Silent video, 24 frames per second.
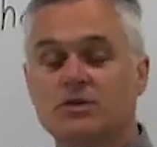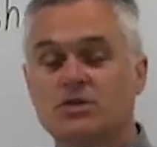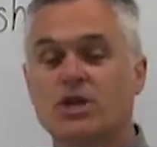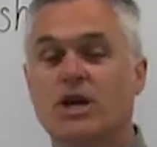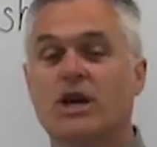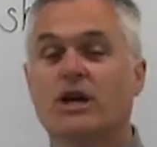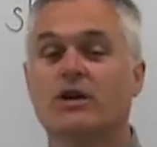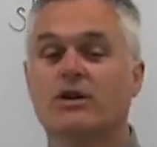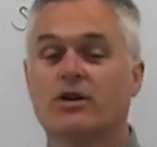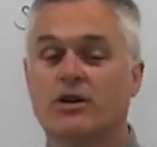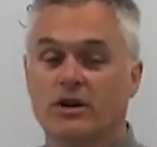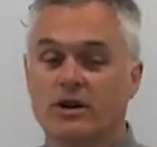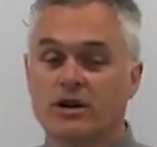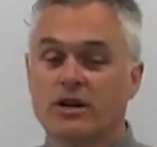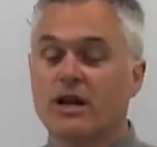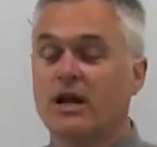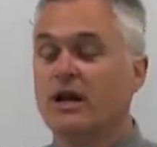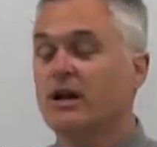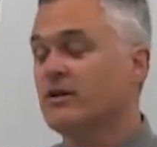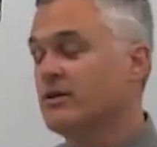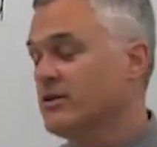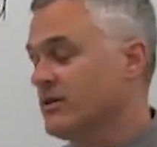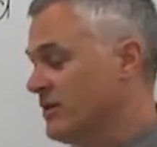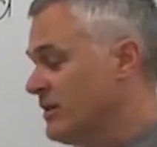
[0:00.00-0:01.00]
you check it on a
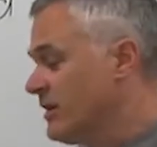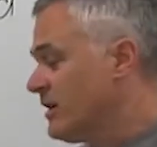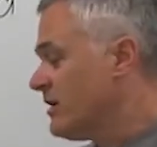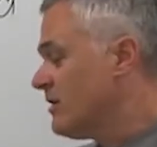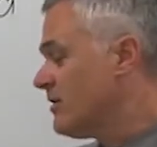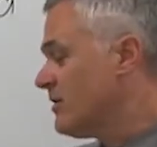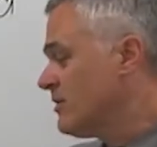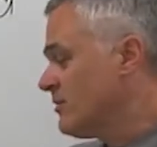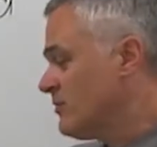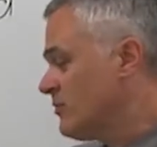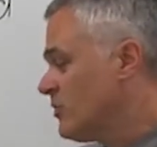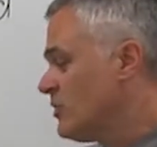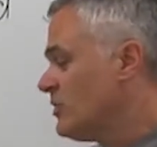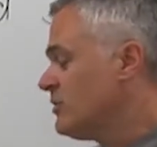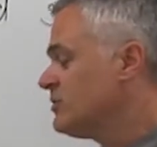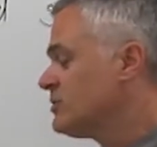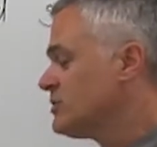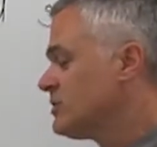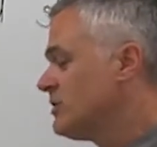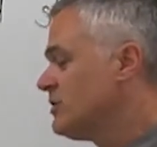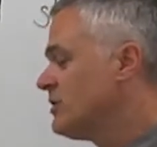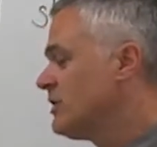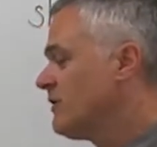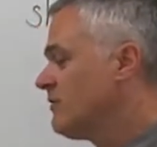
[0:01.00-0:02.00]
calculator, it will
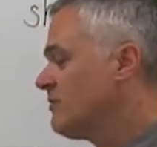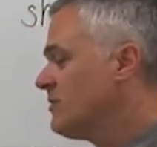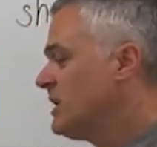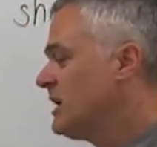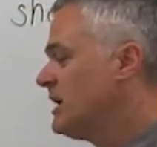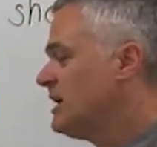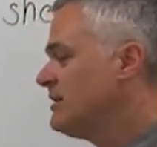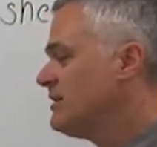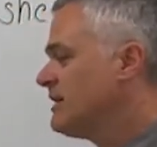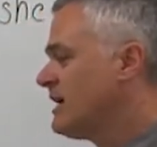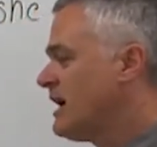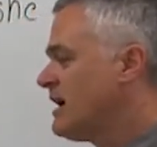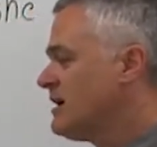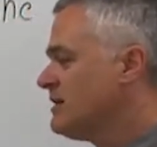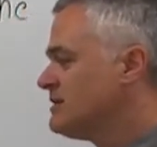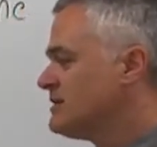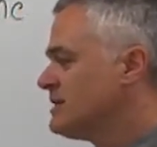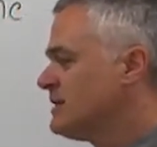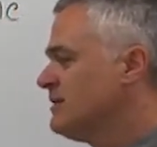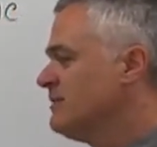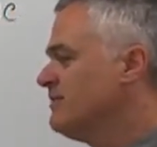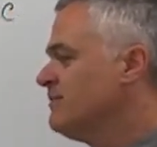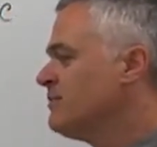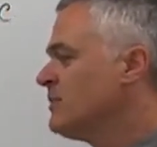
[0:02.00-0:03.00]
sure enough be
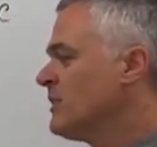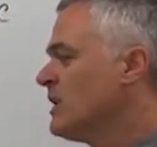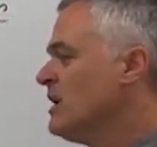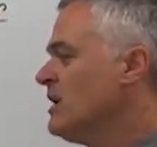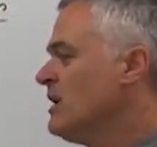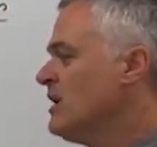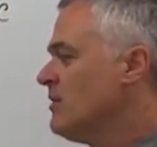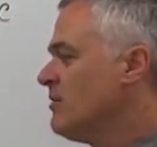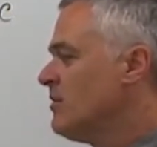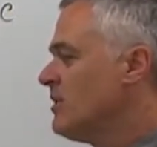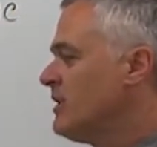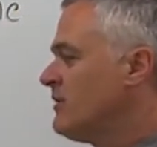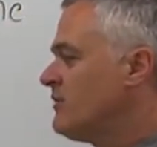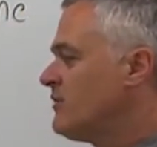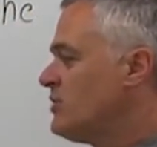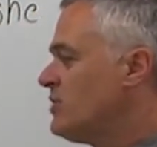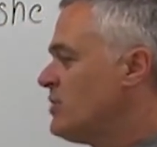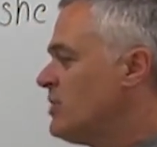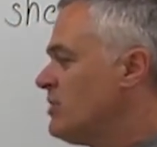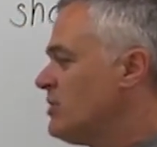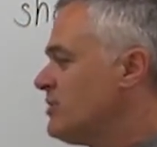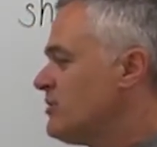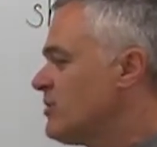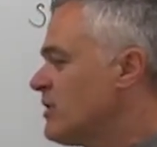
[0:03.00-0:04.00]
8,000. But if you
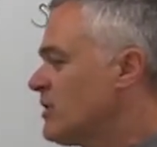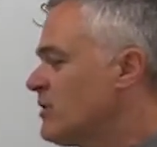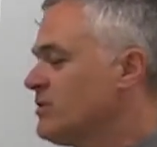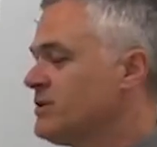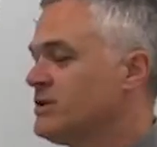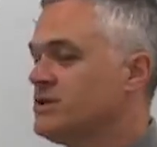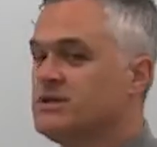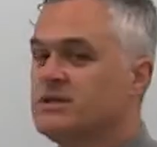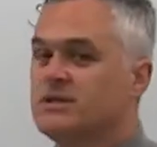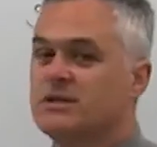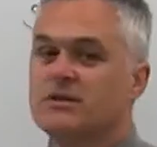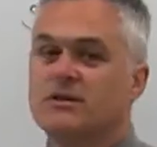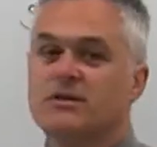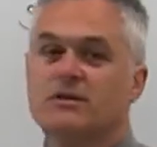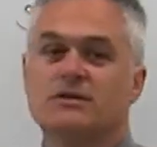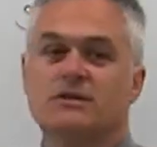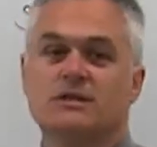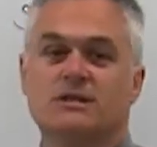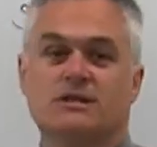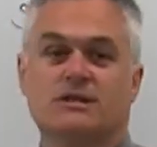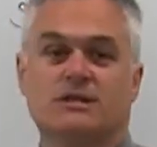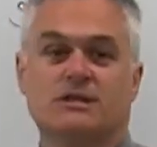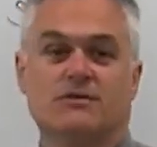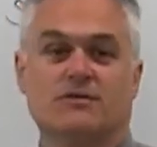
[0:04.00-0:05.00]
know the trick with the
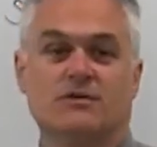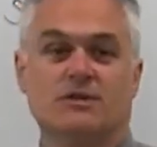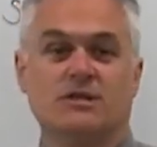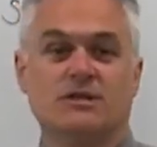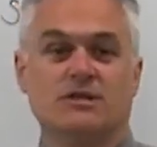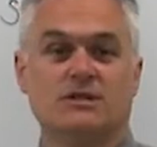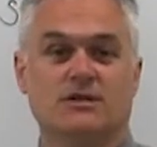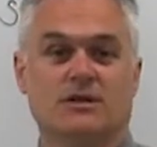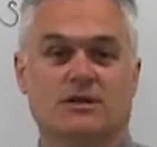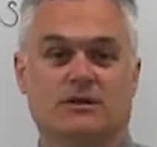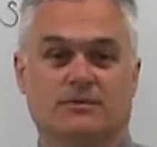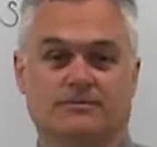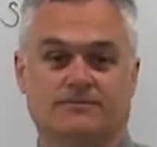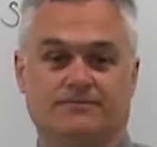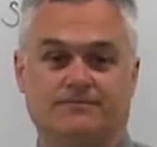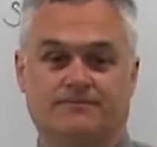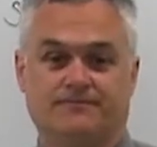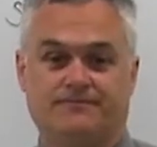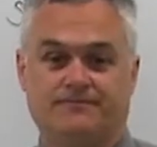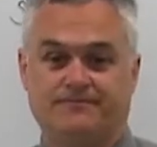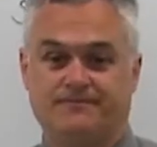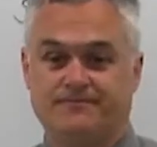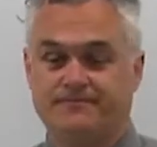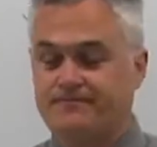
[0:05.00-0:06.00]
zeros, that's even easier.
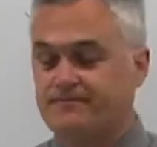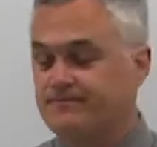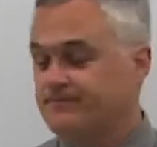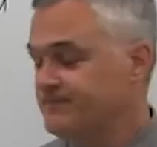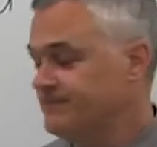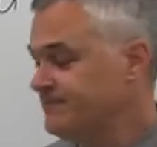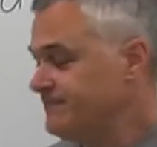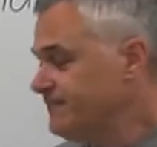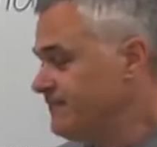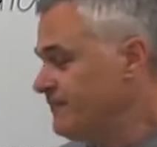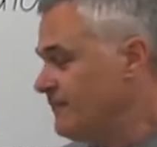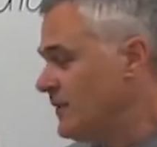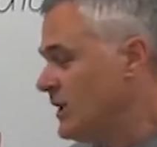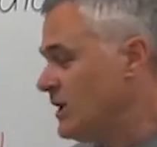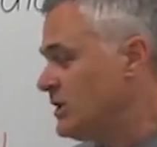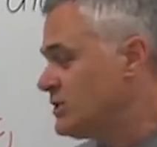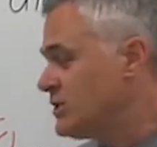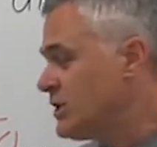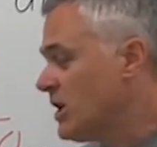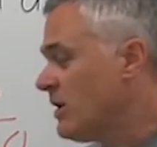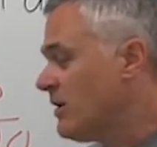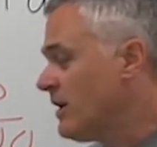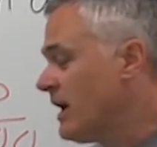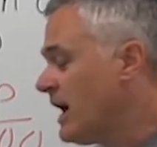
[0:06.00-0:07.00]

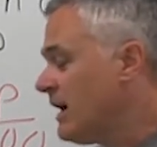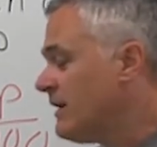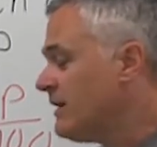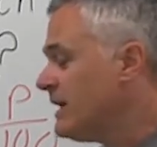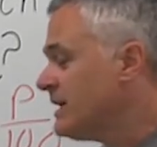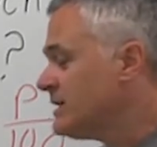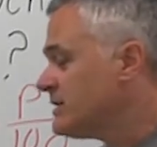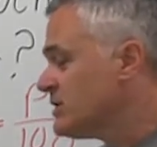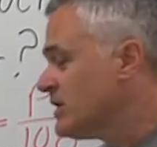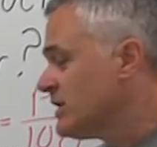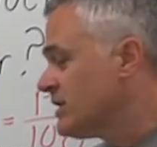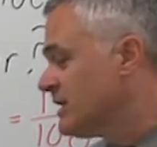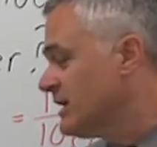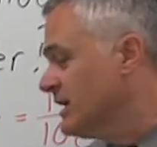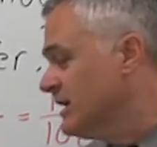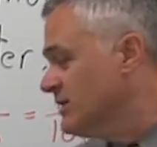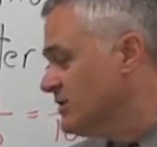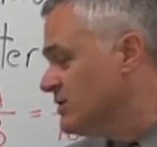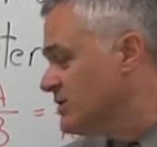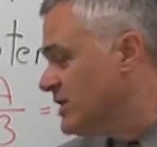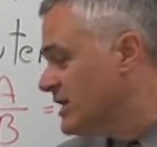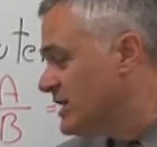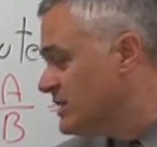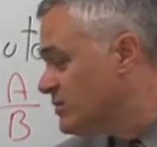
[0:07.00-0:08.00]
So now that's not the
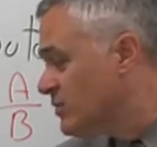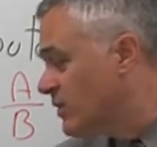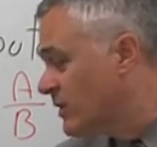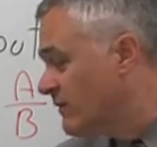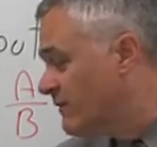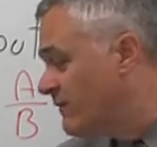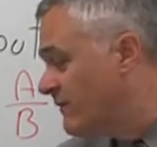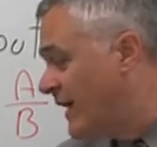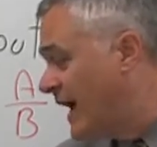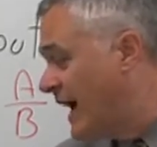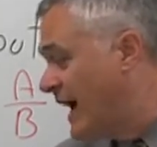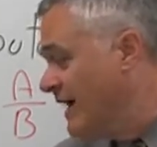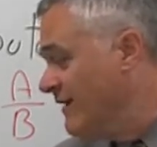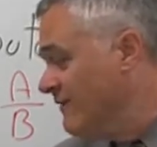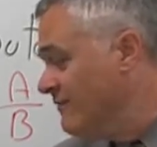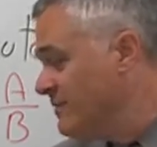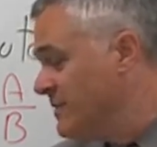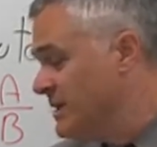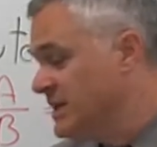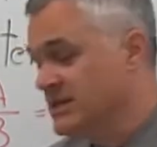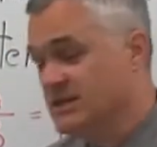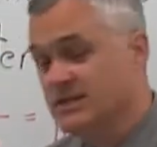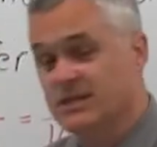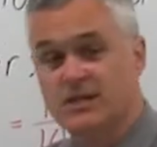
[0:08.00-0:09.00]
answer. That's what
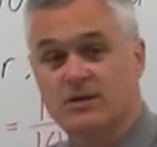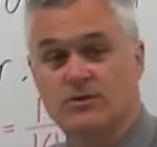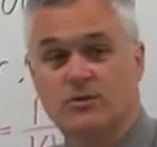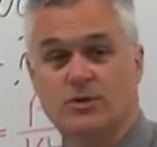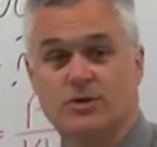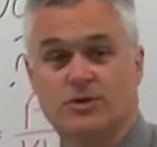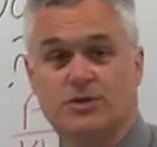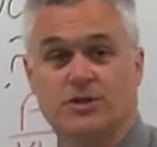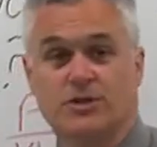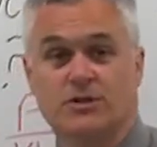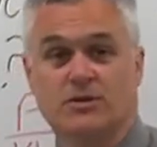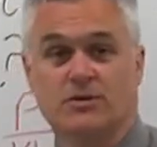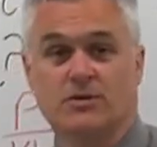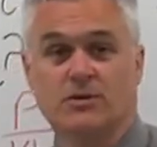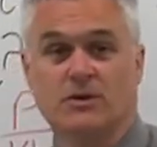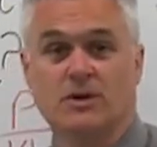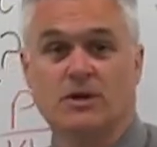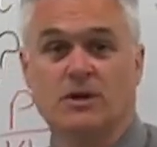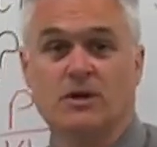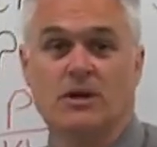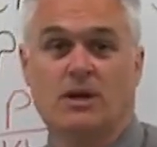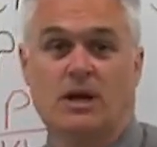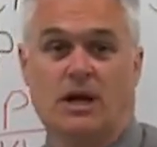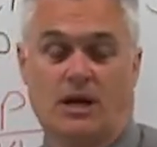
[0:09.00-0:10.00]
5b is equal to.
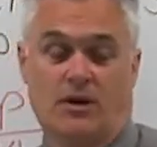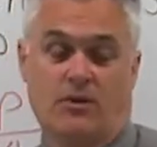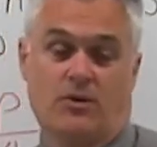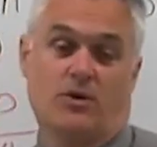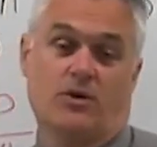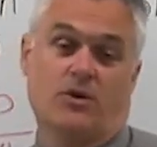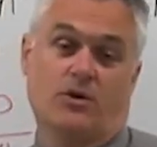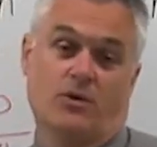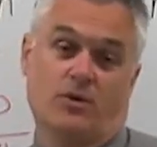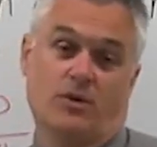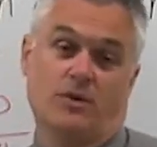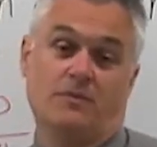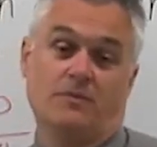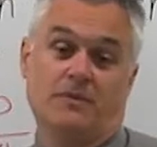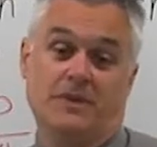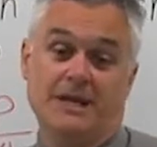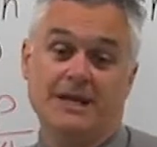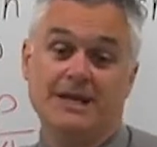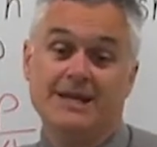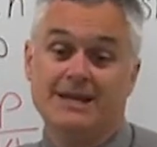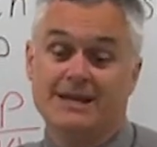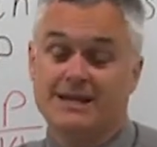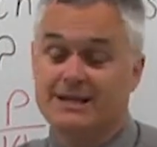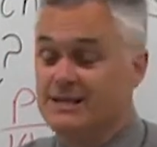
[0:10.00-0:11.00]
I want to know what
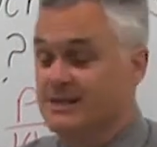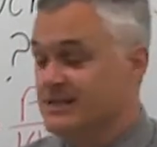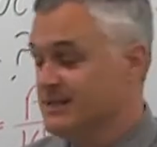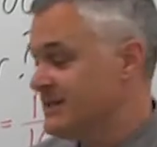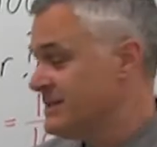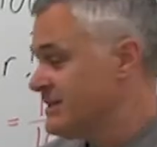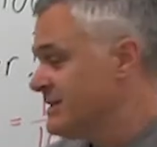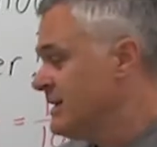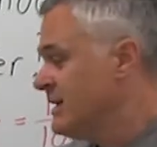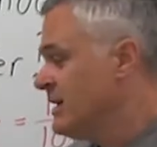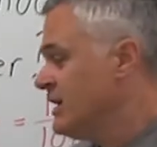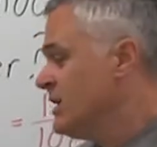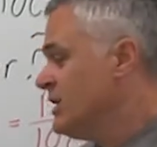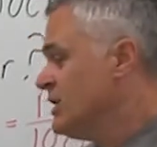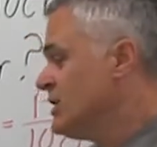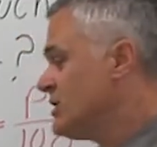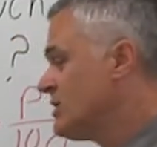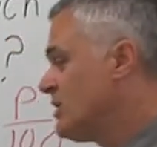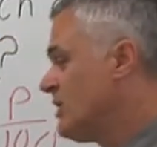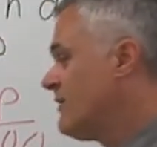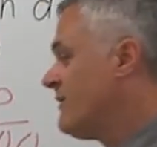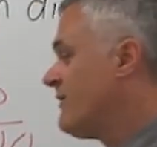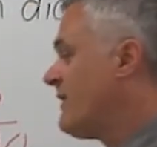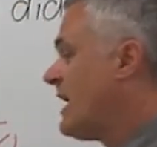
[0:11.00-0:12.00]
b is.
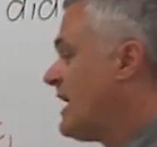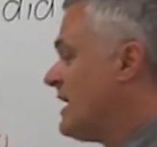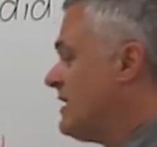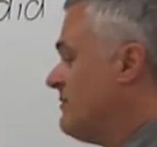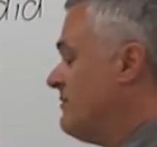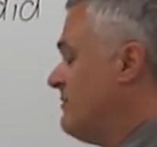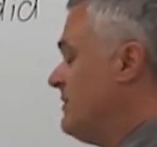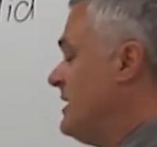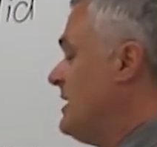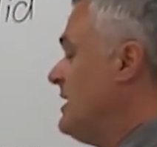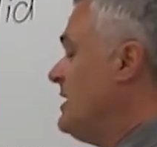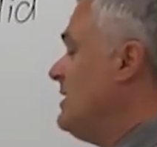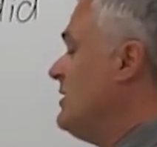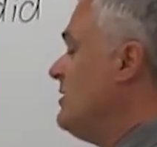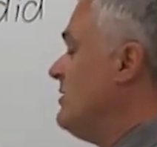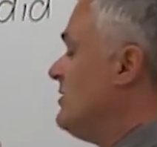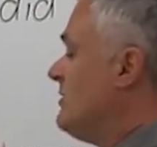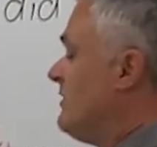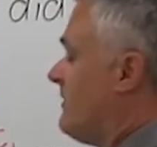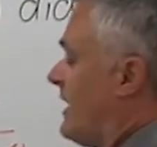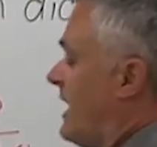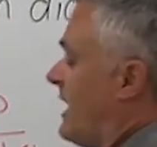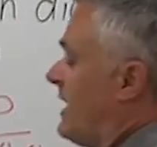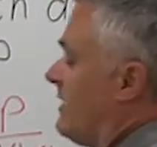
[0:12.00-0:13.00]
So to find b,
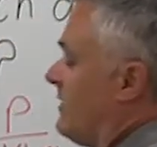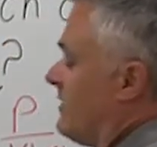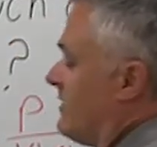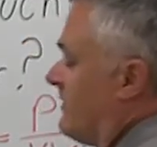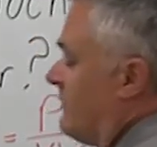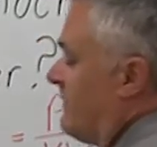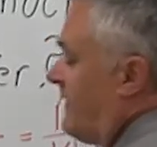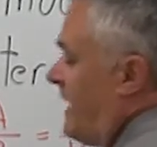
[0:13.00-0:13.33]
divide out the